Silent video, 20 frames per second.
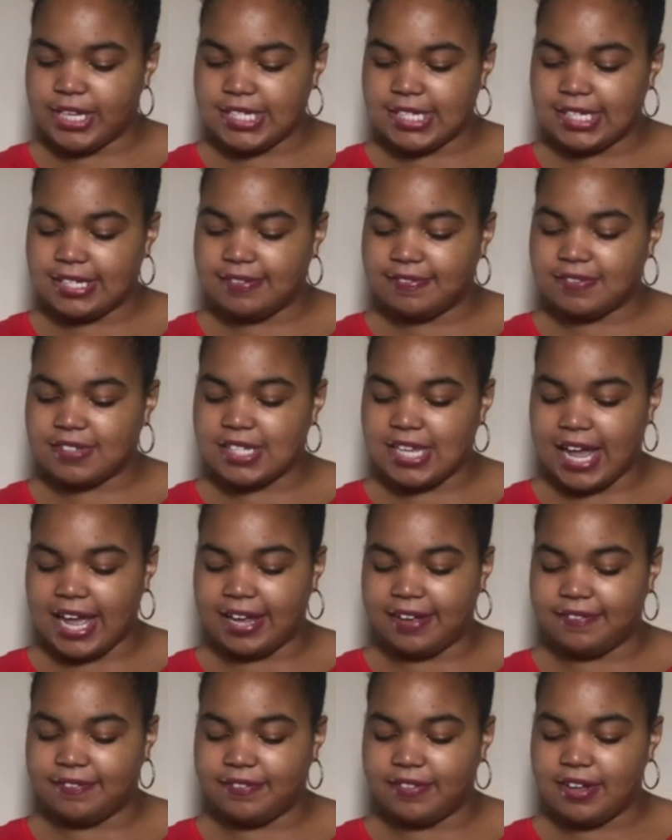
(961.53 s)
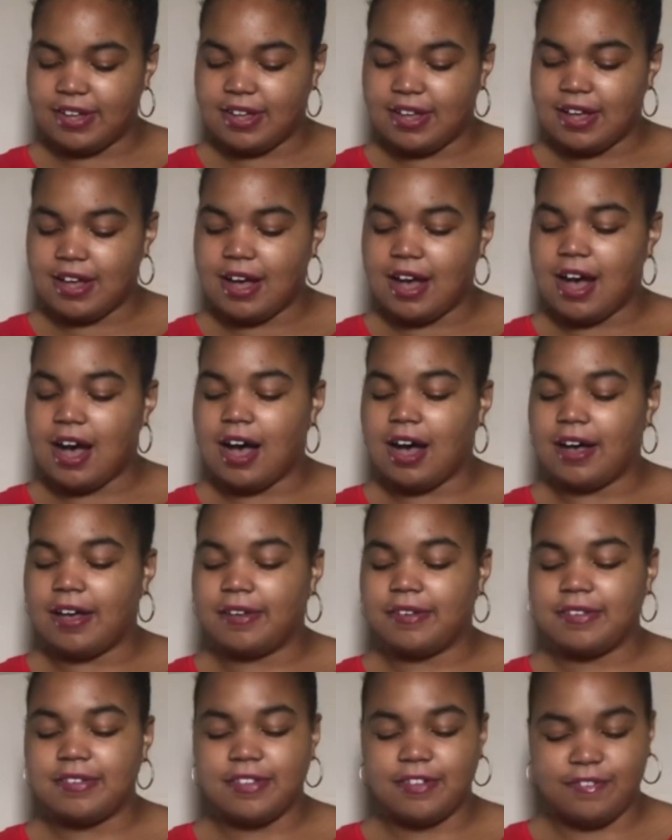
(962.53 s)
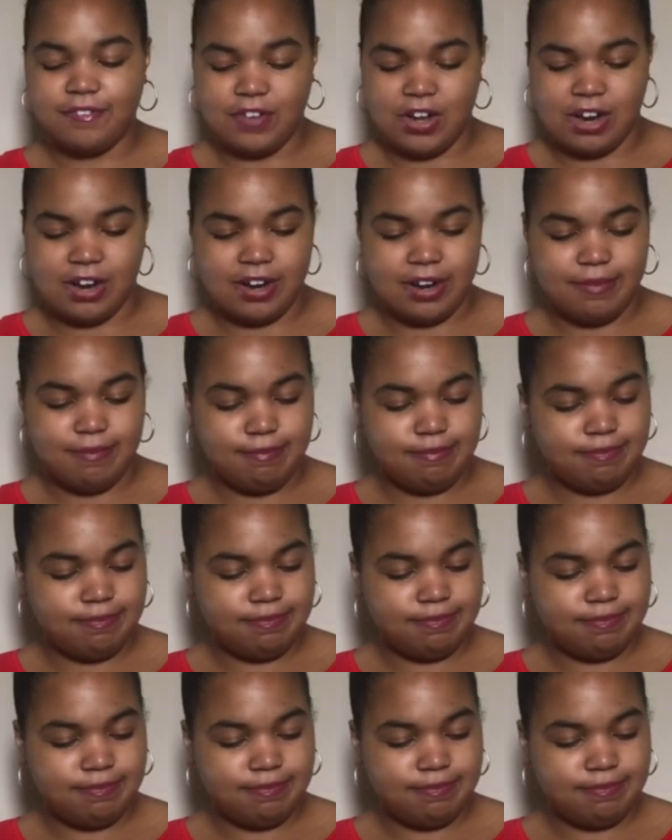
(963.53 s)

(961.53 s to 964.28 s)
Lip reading: of his life on the farm.